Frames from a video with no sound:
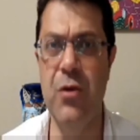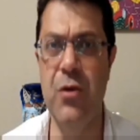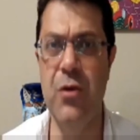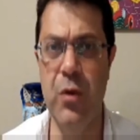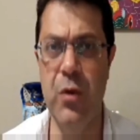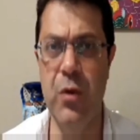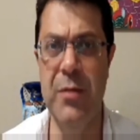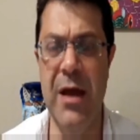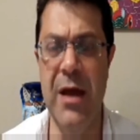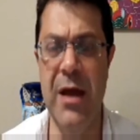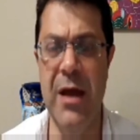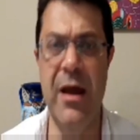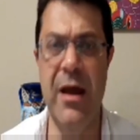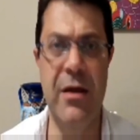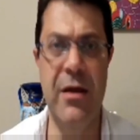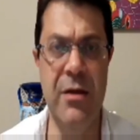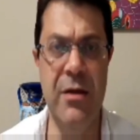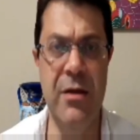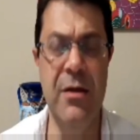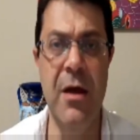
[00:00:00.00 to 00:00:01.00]
would be elected.
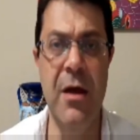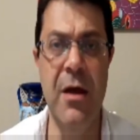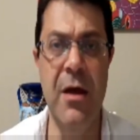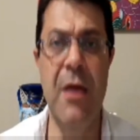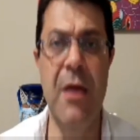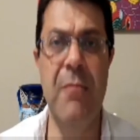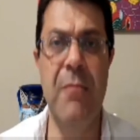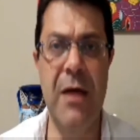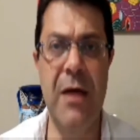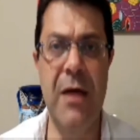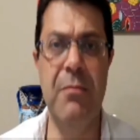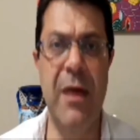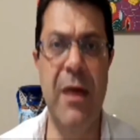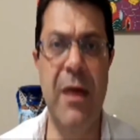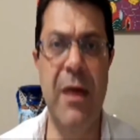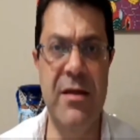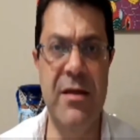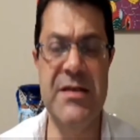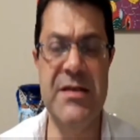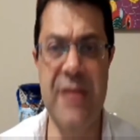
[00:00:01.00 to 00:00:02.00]
But by this
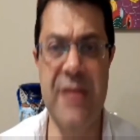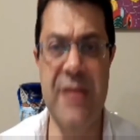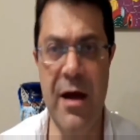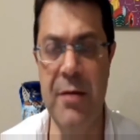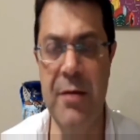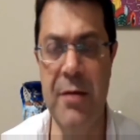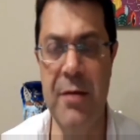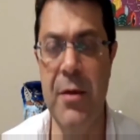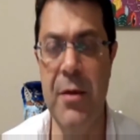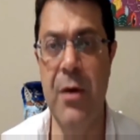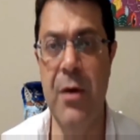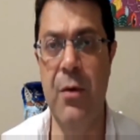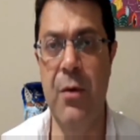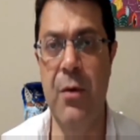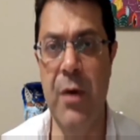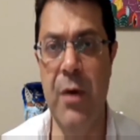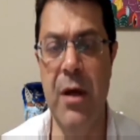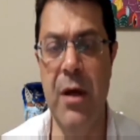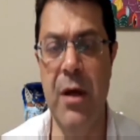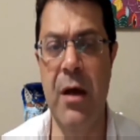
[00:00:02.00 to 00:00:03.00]
time,
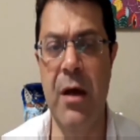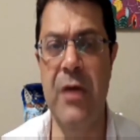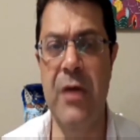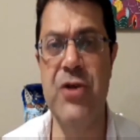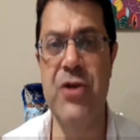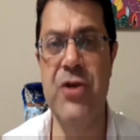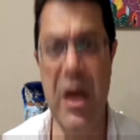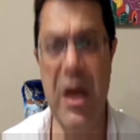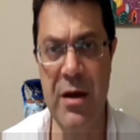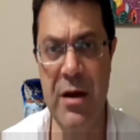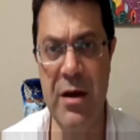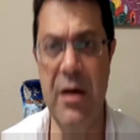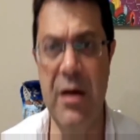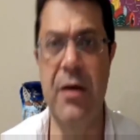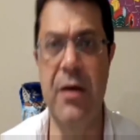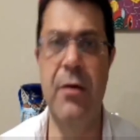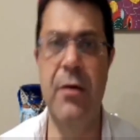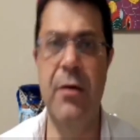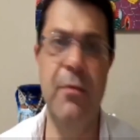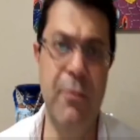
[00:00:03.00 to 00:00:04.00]
China
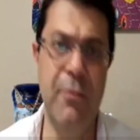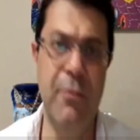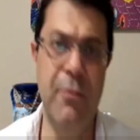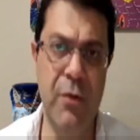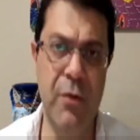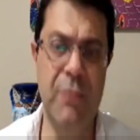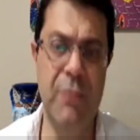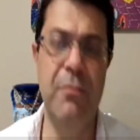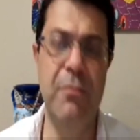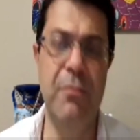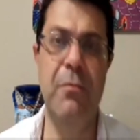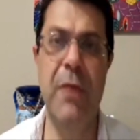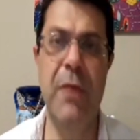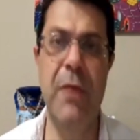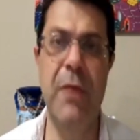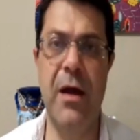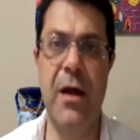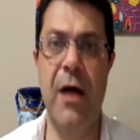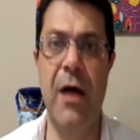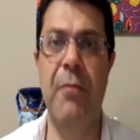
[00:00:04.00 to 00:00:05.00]
would
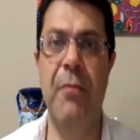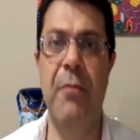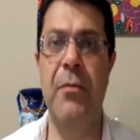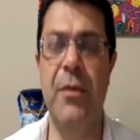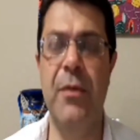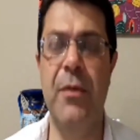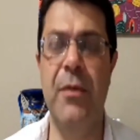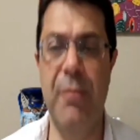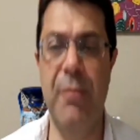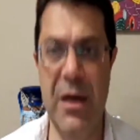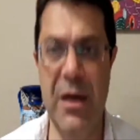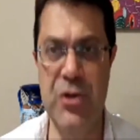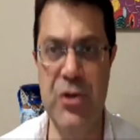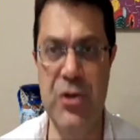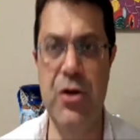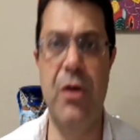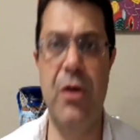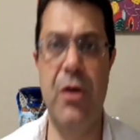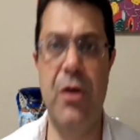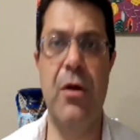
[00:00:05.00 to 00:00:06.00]
become the major
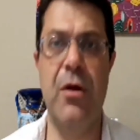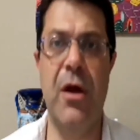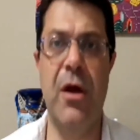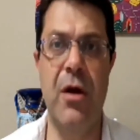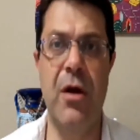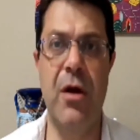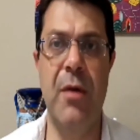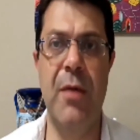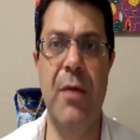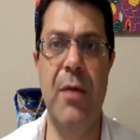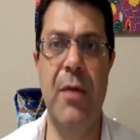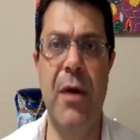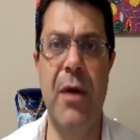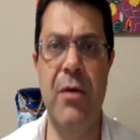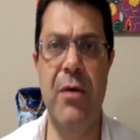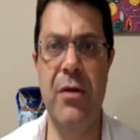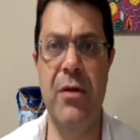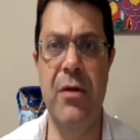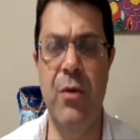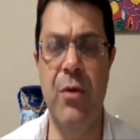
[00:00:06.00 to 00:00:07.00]
economic power in
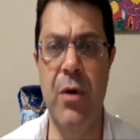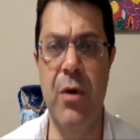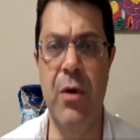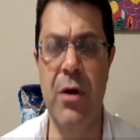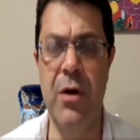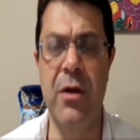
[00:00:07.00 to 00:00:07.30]
the world.